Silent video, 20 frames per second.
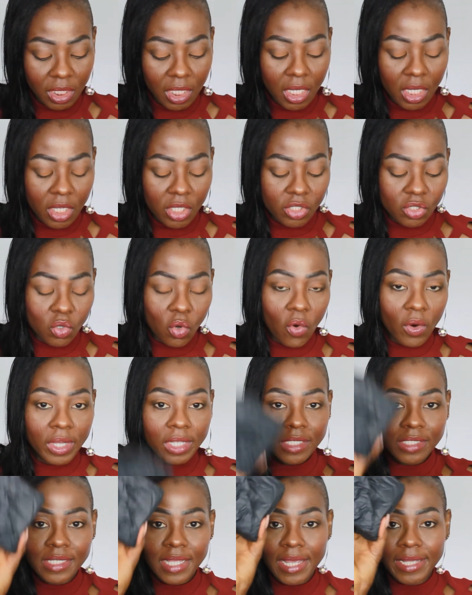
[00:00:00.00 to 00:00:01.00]
So
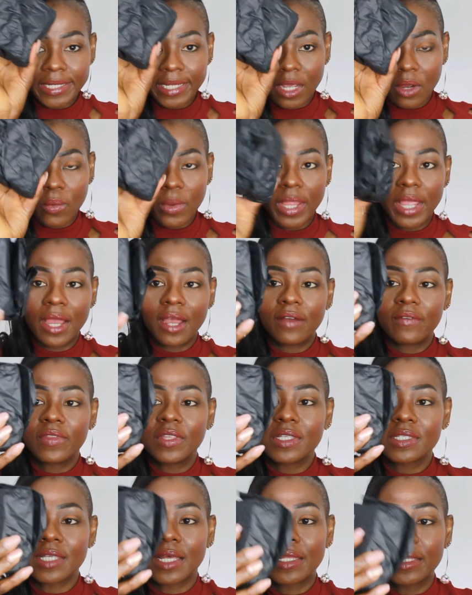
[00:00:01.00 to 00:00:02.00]
inside there we have
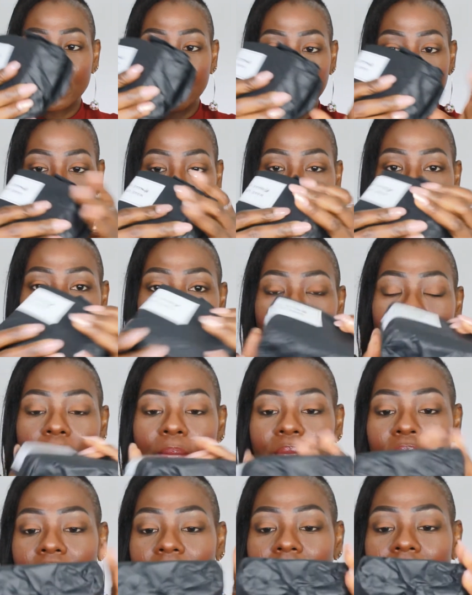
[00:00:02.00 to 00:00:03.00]
this, and they wrap it up
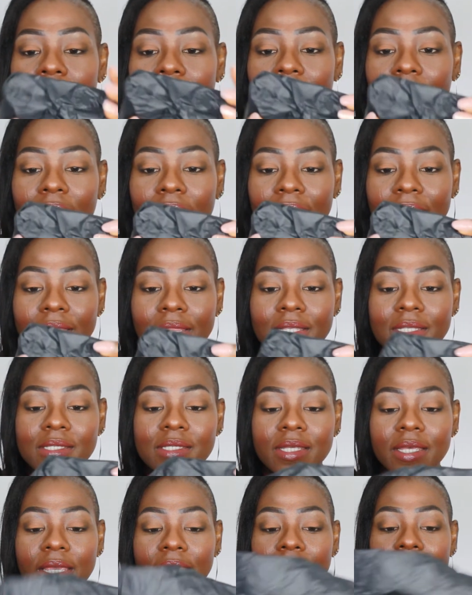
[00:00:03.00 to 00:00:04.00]
like
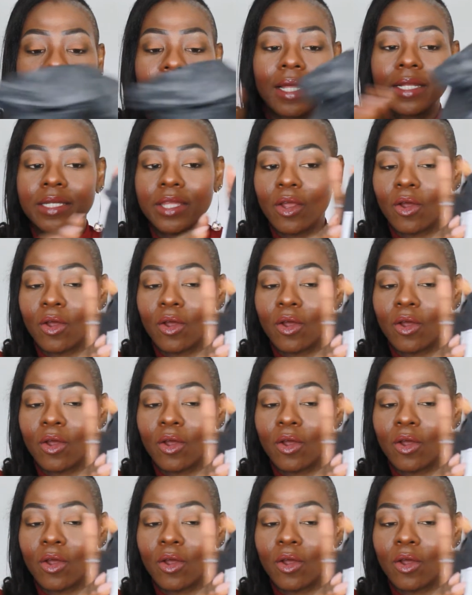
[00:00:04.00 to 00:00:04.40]
this again, and they